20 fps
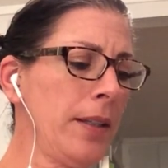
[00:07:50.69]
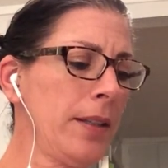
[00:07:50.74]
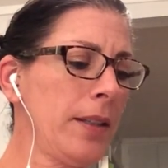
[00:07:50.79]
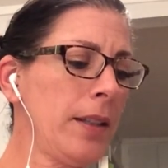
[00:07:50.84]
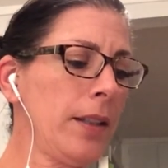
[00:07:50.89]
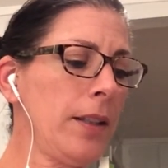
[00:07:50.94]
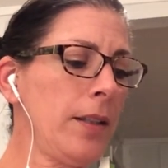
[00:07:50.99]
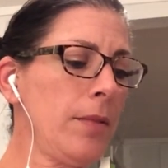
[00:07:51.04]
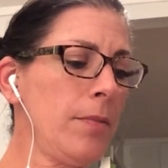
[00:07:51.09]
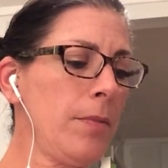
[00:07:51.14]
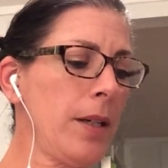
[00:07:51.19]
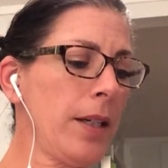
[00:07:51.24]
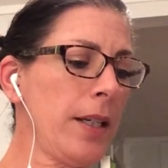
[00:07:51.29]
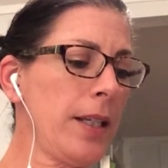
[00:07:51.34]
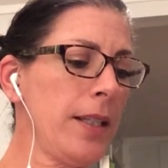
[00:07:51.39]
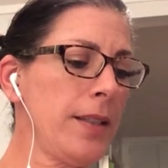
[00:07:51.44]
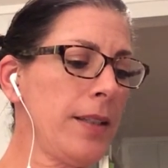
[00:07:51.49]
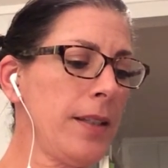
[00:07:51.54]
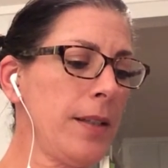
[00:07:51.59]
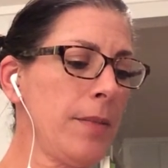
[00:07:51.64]
The little
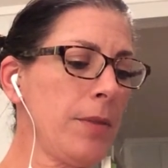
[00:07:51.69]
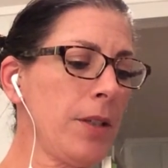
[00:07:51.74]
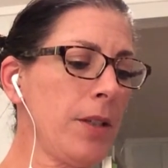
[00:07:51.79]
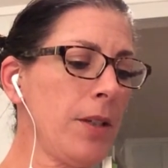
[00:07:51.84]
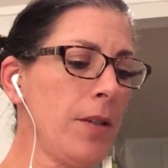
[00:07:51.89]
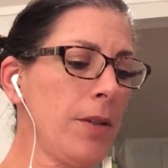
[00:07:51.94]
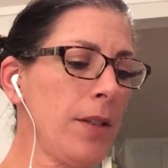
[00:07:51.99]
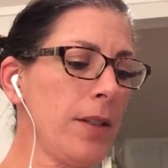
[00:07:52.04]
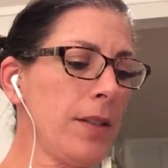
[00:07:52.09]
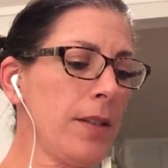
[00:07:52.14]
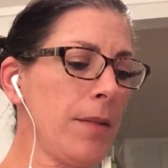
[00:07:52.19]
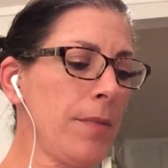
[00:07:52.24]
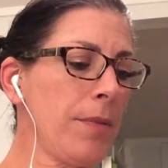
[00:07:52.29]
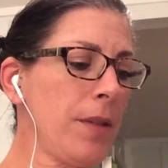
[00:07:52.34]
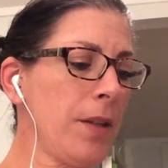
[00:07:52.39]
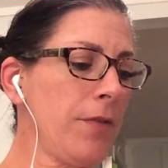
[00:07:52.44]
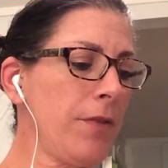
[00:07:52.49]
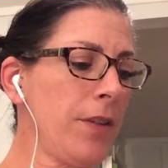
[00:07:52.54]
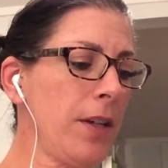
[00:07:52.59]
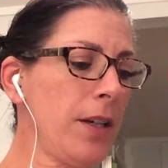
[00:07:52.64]
monkeys seemed to know that
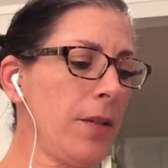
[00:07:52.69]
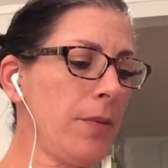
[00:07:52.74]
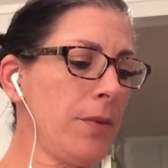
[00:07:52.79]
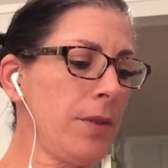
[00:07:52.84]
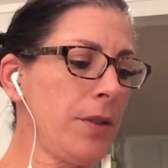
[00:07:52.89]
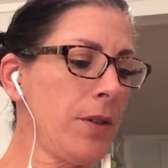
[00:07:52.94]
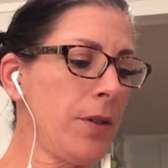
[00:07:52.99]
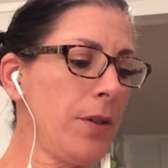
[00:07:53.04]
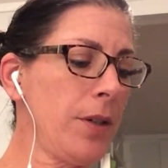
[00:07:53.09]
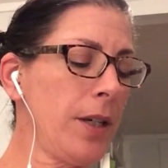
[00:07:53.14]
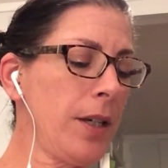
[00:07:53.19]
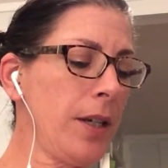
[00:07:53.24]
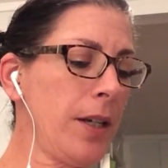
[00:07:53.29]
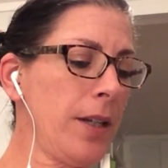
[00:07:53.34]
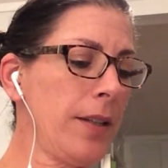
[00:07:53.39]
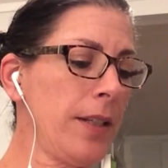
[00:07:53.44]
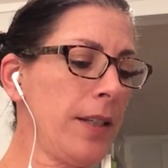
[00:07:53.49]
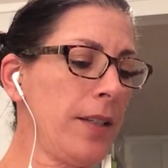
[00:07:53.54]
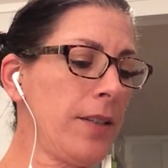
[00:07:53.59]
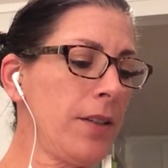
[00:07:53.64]
something funny was going
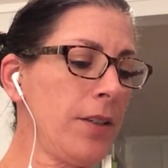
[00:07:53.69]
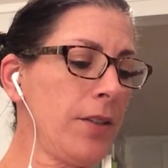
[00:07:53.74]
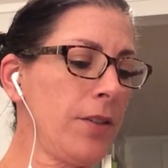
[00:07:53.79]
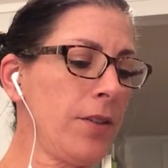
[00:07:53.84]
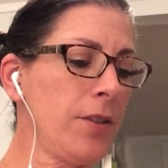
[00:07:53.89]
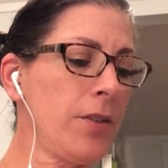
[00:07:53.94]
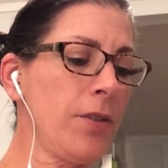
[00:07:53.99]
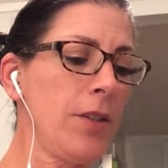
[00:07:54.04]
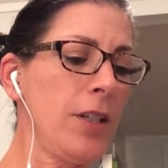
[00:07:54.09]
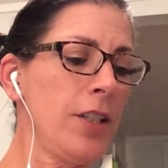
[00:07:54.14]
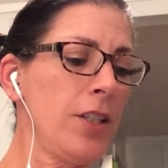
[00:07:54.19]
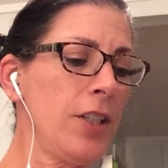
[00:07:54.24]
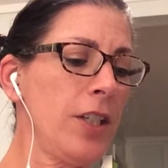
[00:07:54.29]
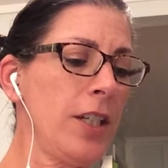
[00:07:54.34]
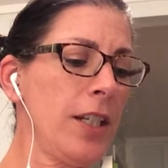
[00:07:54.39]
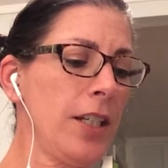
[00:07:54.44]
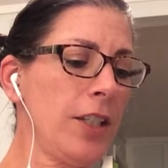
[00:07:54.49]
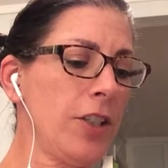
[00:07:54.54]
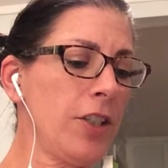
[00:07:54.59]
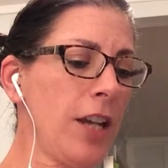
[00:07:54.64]
on. They started
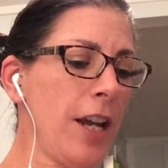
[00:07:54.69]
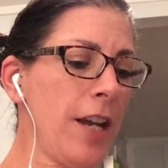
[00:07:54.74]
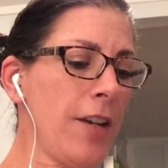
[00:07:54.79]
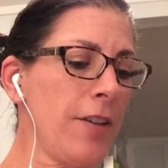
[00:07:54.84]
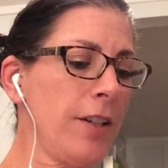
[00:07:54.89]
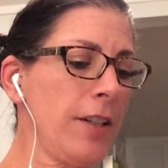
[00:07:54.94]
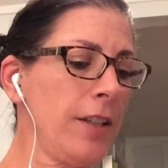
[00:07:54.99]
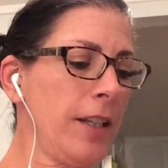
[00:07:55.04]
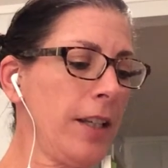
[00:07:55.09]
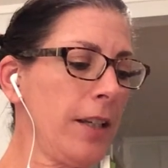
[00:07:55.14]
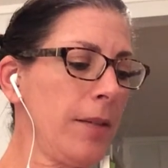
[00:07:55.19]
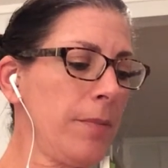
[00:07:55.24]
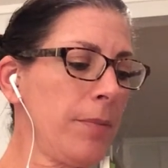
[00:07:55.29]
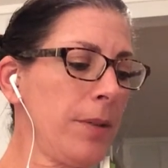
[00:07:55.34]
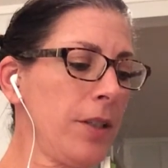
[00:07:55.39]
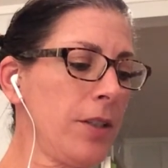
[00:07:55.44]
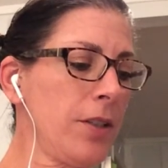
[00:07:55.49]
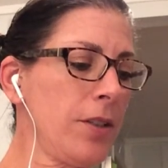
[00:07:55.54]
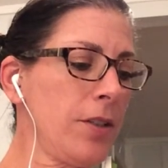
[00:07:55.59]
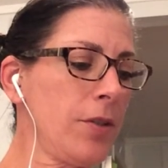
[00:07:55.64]
screeching and chattering like a
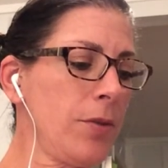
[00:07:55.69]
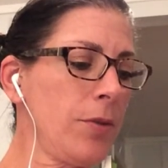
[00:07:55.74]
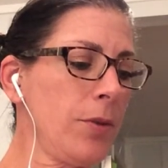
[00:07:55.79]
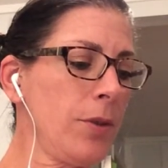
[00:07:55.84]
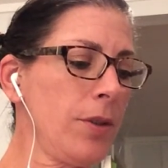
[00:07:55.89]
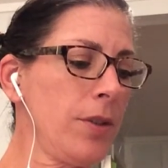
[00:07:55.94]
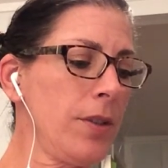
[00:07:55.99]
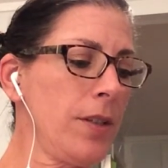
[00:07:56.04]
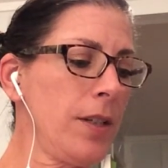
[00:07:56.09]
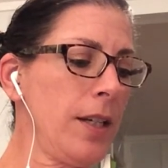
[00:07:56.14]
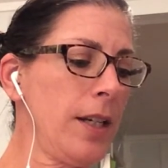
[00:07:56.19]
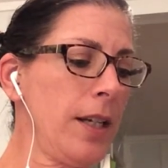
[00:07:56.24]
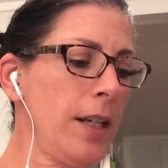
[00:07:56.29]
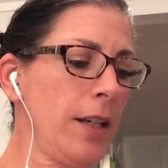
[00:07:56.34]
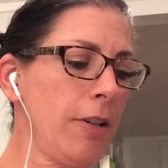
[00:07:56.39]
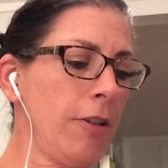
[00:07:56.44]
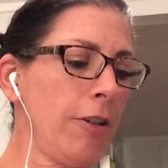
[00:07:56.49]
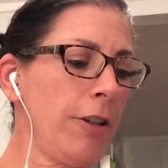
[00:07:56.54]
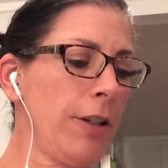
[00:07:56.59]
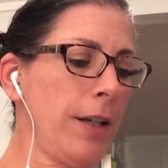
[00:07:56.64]
bunch of squirrels in a
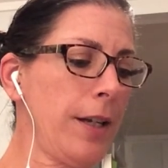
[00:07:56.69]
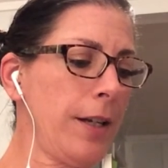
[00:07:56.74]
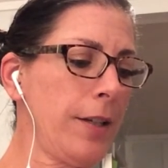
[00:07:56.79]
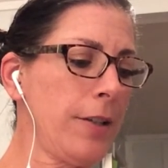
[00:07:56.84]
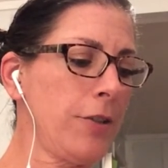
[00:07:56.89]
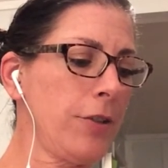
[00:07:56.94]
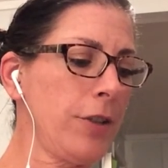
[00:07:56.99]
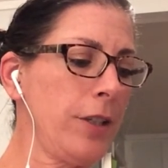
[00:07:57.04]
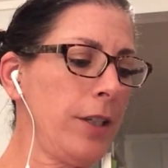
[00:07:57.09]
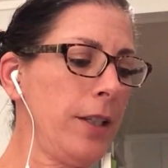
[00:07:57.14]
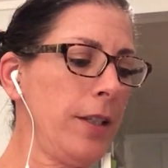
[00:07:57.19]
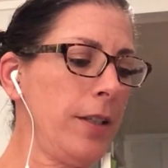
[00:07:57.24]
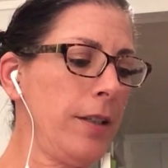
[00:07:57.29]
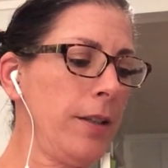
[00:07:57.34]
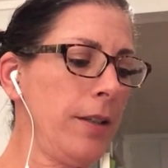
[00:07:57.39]
hickory nut tree.